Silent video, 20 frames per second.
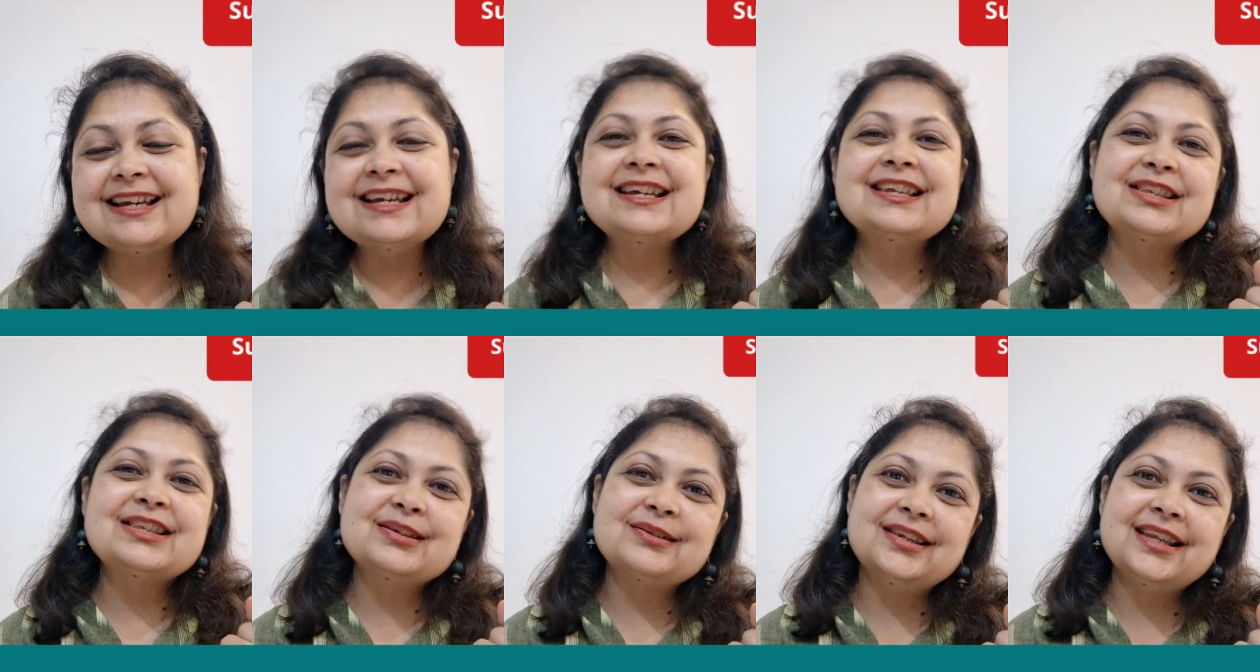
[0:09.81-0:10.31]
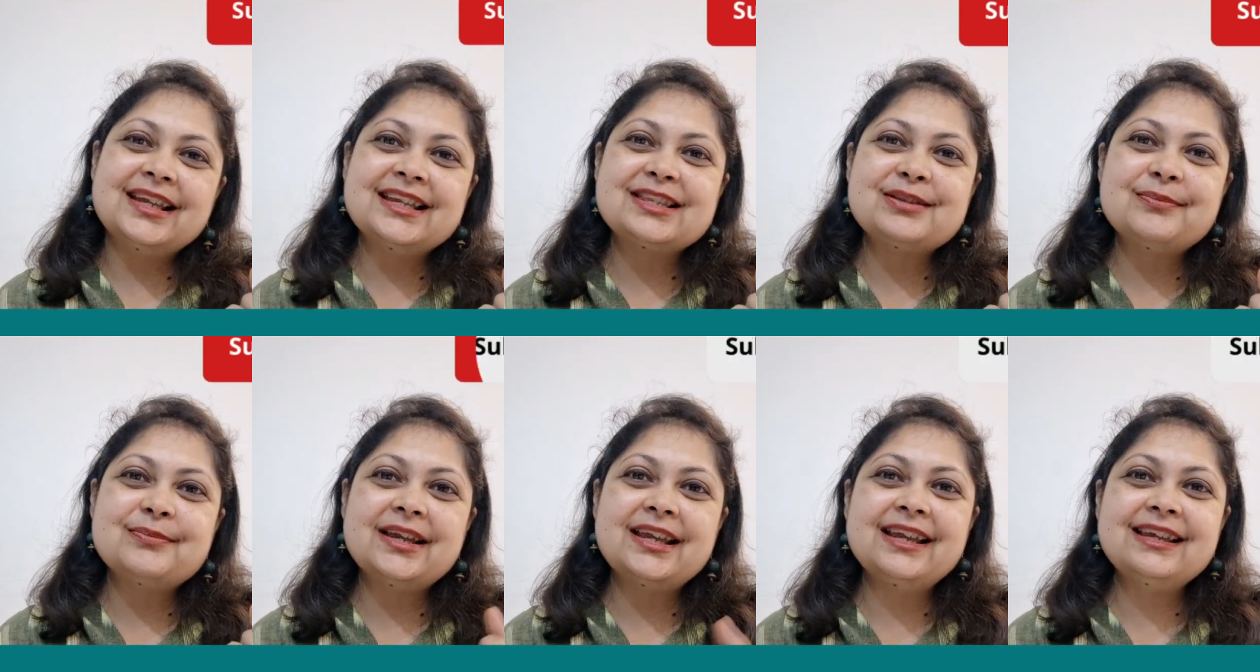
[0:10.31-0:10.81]
So let's
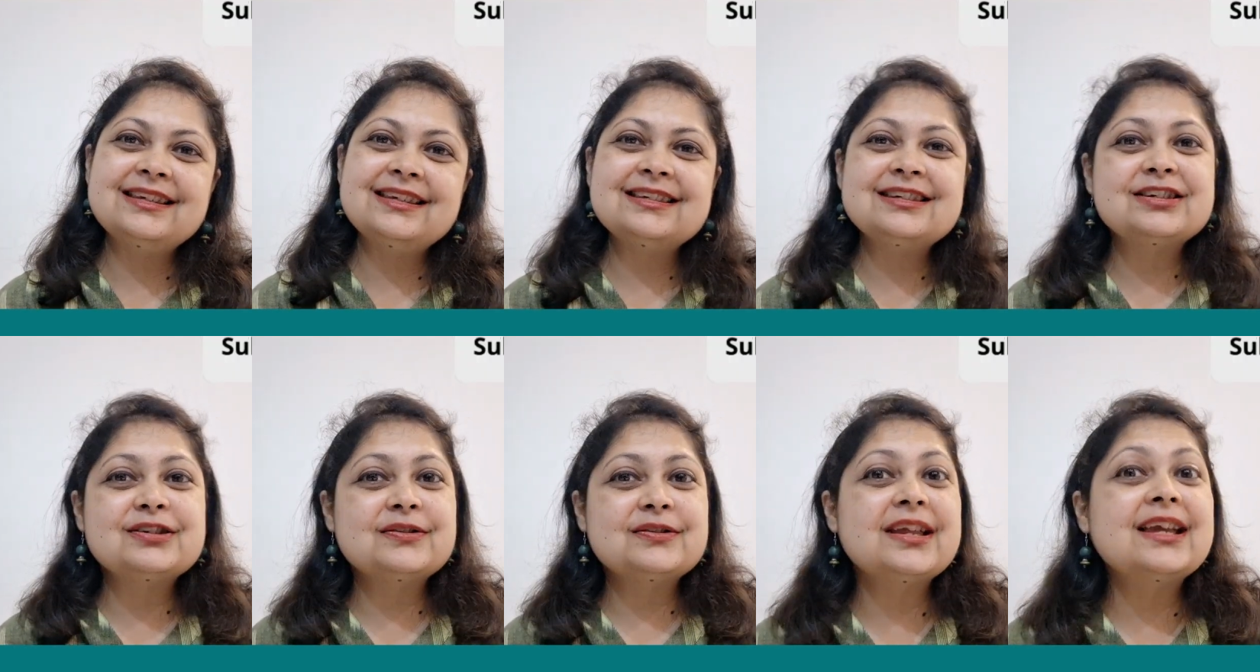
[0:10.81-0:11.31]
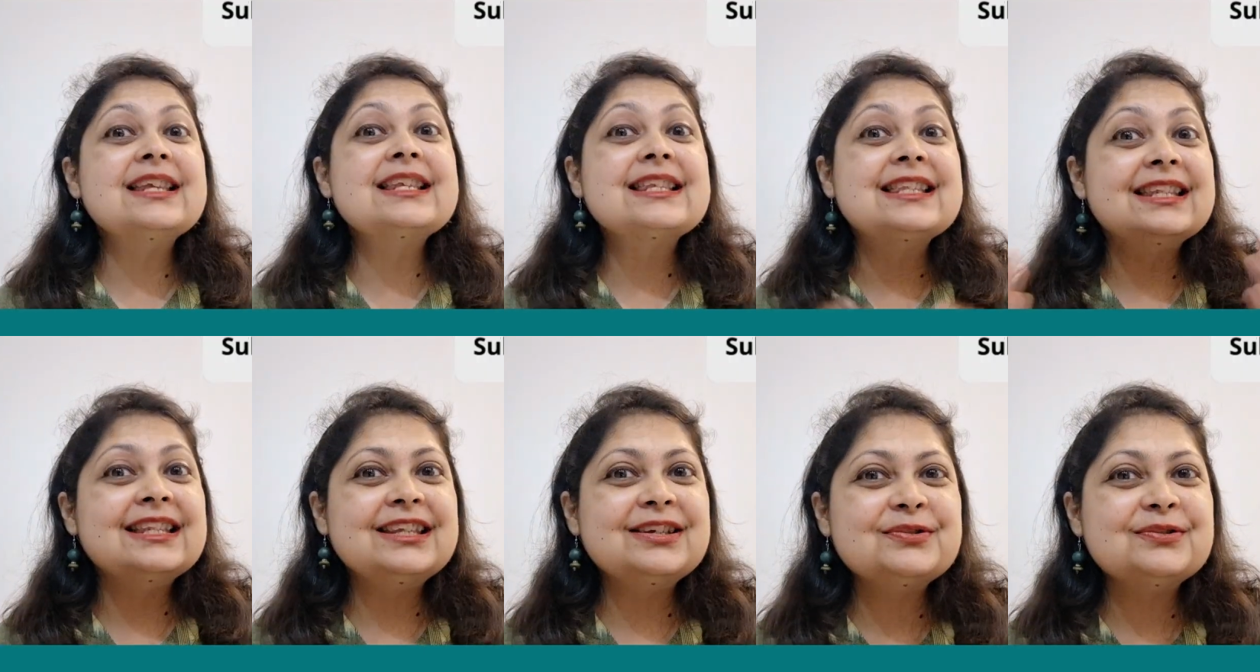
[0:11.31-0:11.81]
begin today's
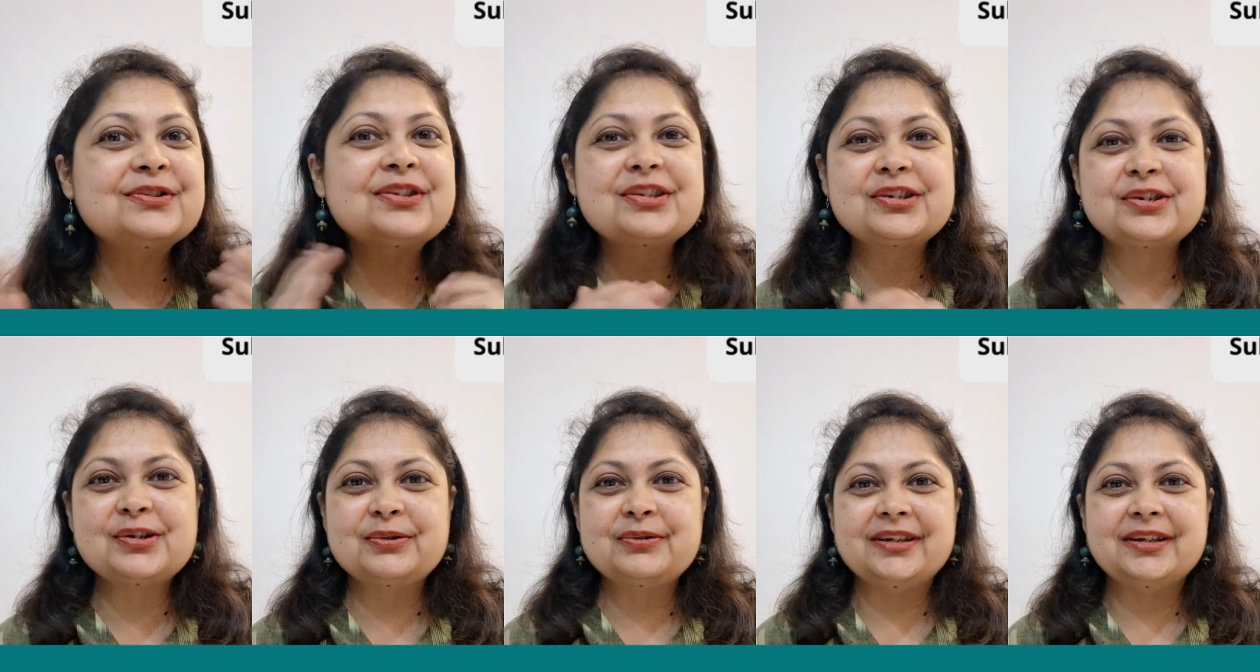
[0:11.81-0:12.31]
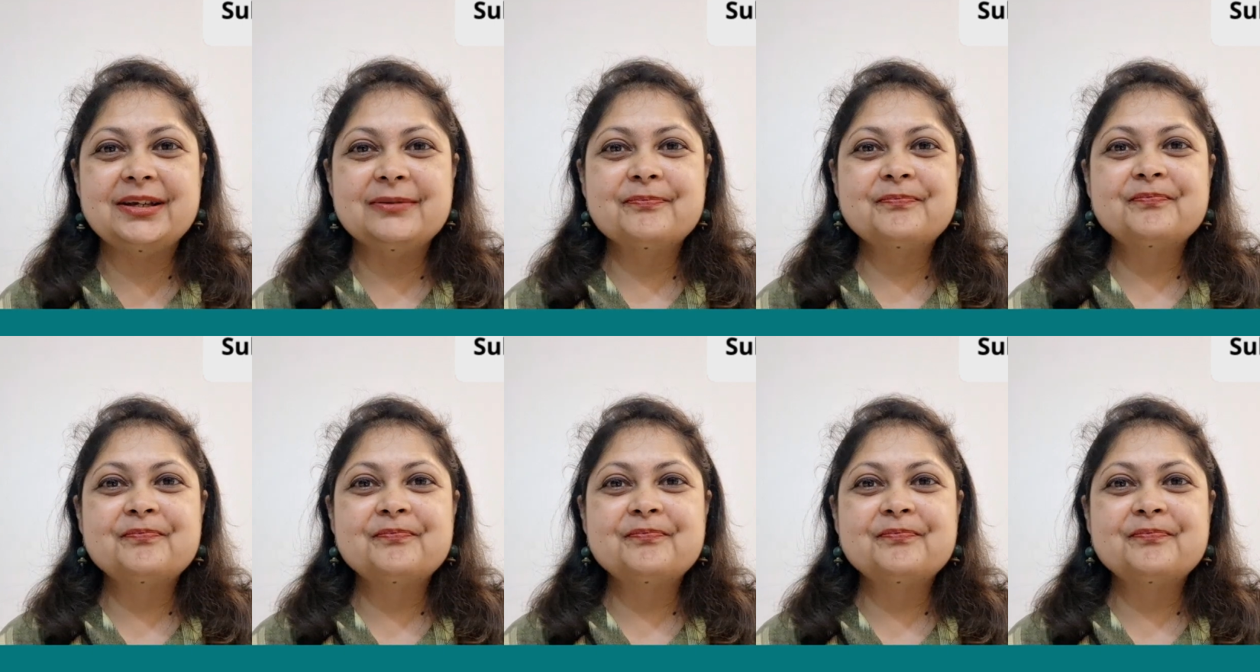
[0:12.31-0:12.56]
new story.